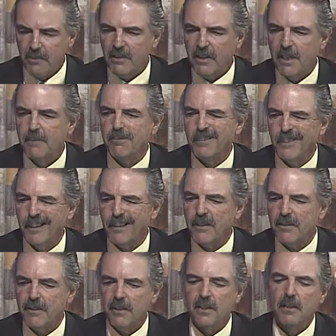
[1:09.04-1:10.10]
sleep
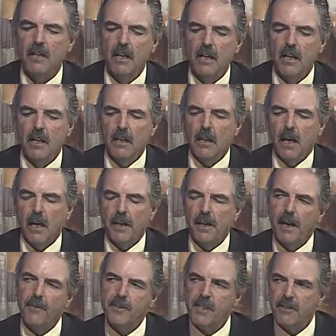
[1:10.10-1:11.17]
less than on
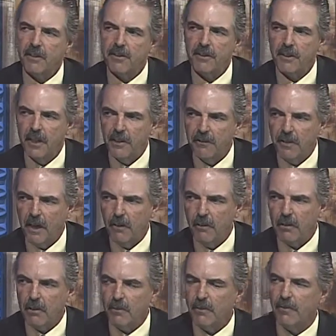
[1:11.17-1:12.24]
average six and a half
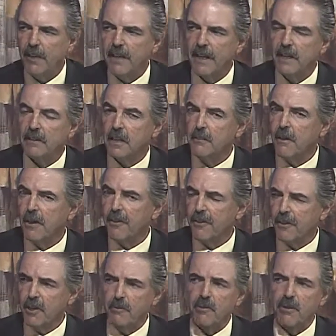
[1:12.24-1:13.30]
hours, and we're finding out that about
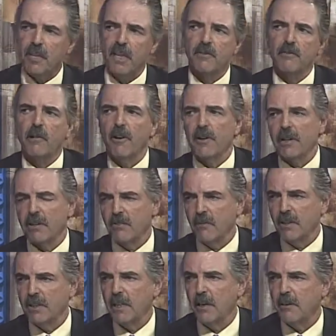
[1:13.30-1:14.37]
30% of Americans
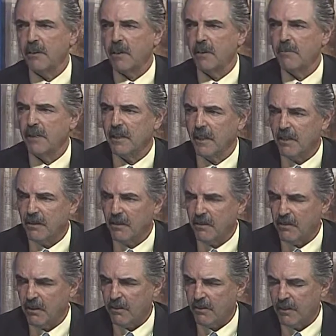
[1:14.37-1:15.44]
right now are sleeping less than
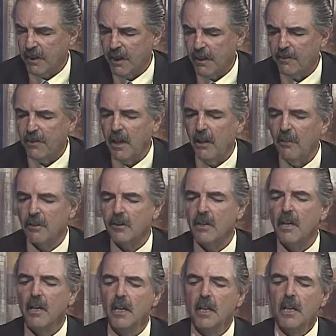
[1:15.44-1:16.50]
six and a half hours.
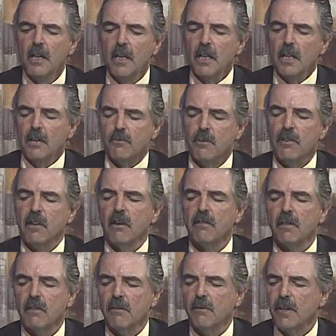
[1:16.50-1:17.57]
It
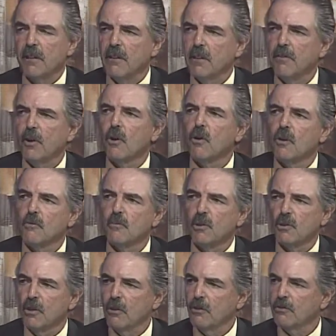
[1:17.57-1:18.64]
results in the release of a
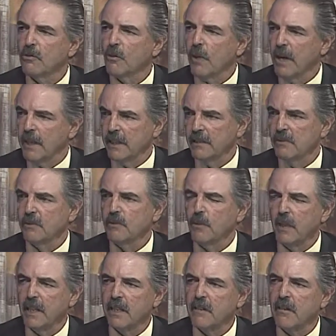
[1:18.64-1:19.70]
hormone called ghrelin.
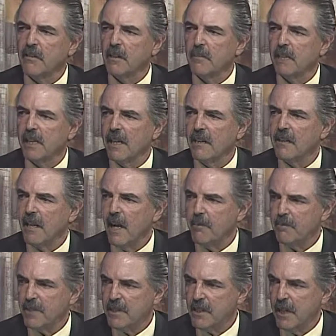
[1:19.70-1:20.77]
Ghrelin stimulates
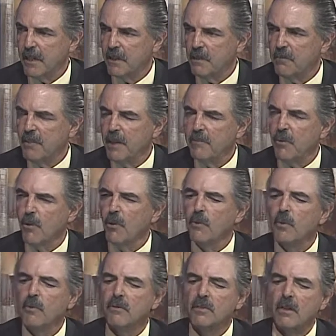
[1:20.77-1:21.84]
appetite, and people
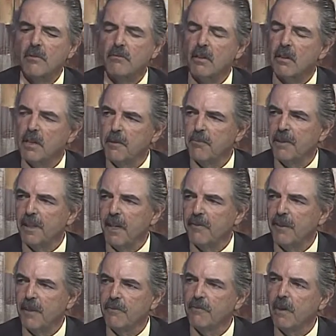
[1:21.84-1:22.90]
who don't sleep
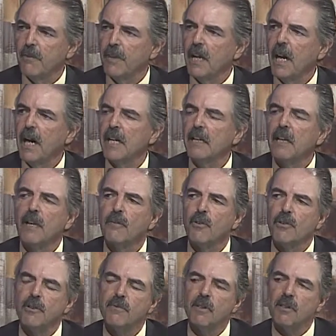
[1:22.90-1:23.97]
enough have very high
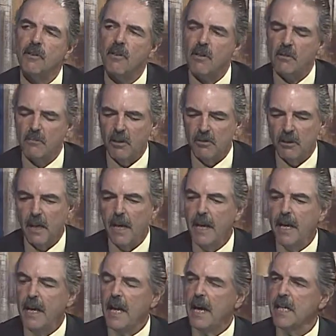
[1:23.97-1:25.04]
levels of this hormone
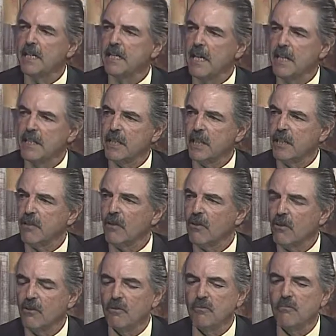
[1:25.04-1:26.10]
and tend to
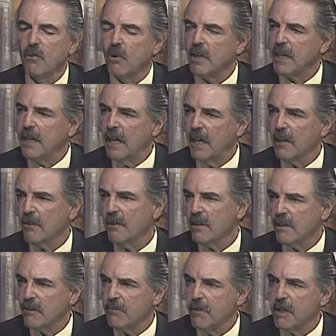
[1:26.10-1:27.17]
consume more calories.
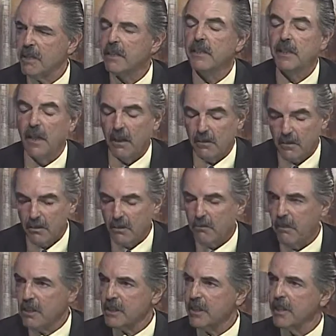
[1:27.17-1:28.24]
Really? Espe yes,
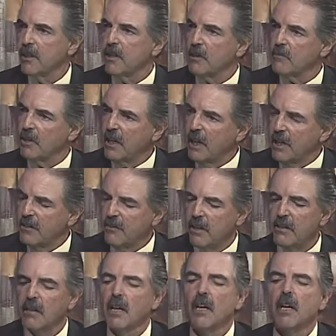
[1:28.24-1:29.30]
especially
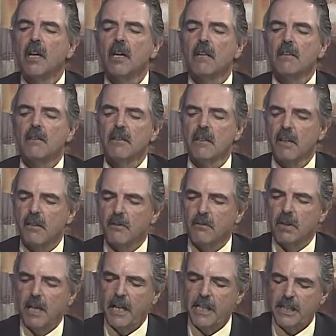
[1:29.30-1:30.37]
carbohydrates. So there's a
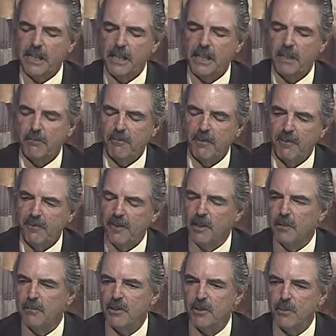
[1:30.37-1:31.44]
relationship we
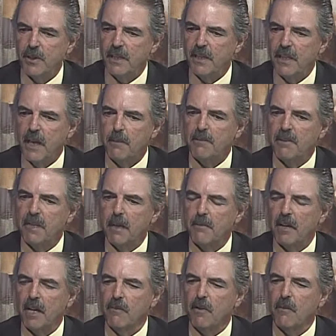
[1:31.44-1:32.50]
feel between the
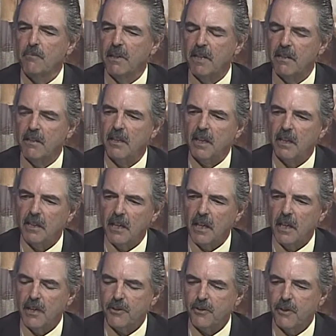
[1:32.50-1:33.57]
epidemic of obesity in the
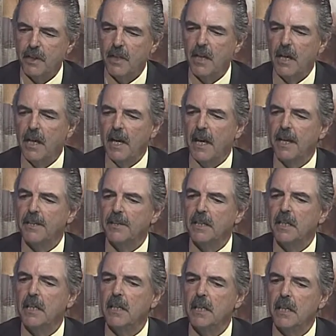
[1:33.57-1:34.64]
country and
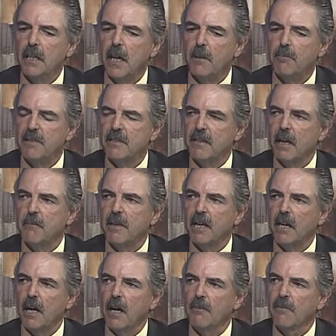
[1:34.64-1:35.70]
the
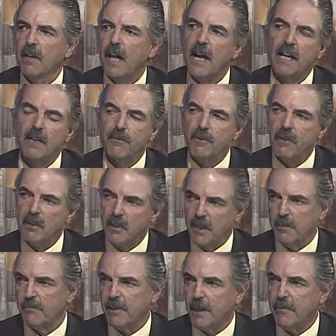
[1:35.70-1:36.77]
epidemic of lack of
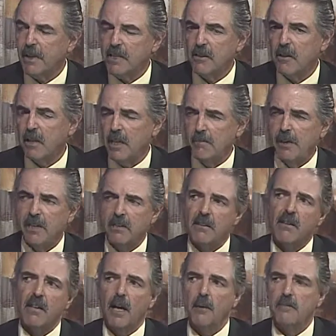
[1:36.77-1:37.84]
sleep. And I'm not talking about
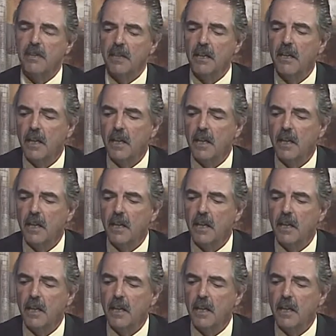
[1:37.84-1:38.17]
insomnia.